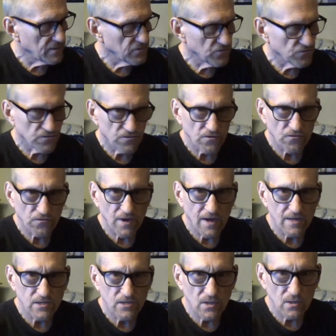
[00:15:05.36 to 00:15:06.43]
just as a
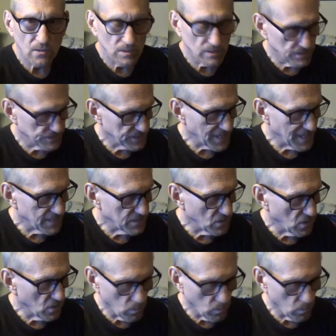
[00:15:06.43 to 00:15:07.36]
side note,